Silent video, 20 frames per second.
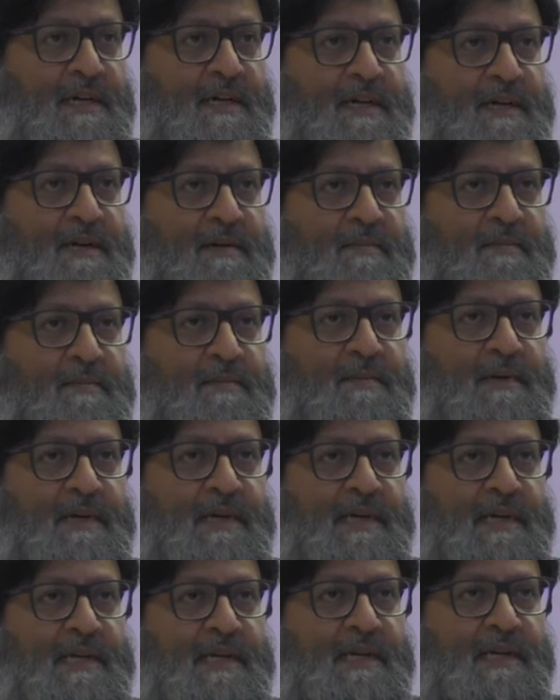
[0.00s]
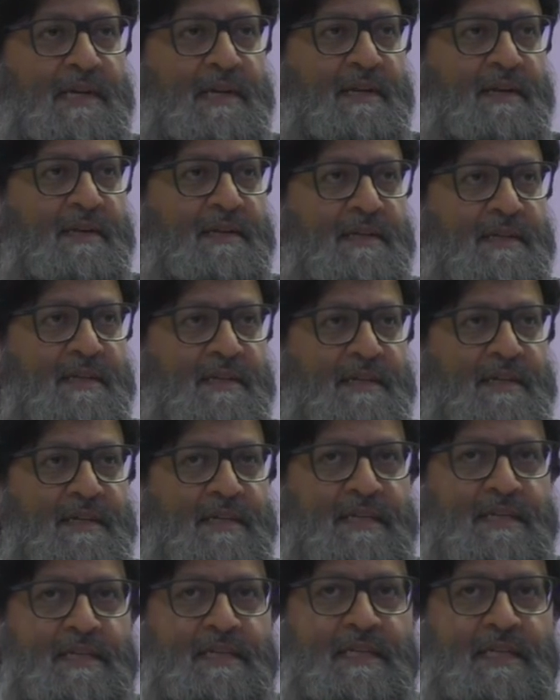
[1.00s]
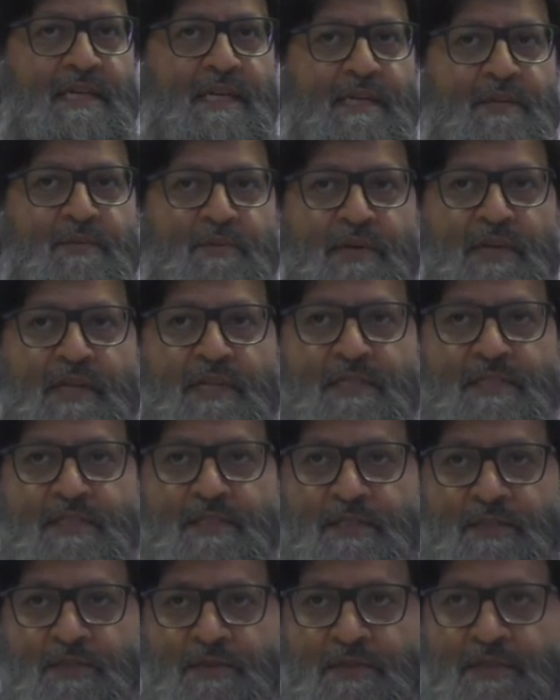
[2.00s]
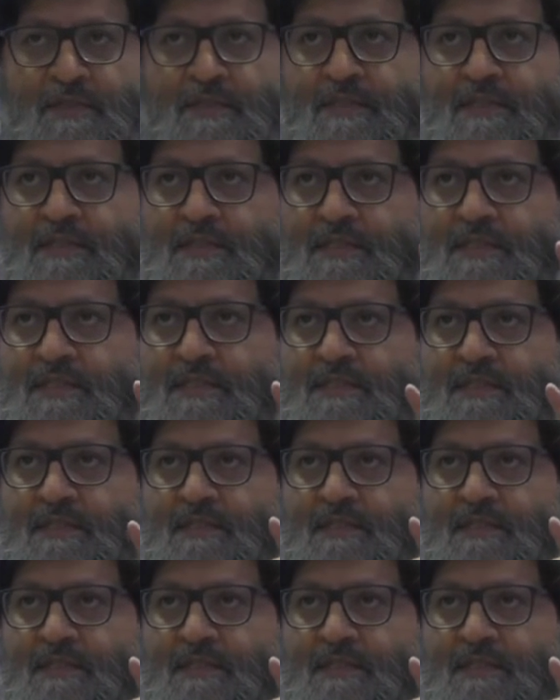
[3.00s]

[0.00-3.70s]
Can I? Anyone else? Sorry, there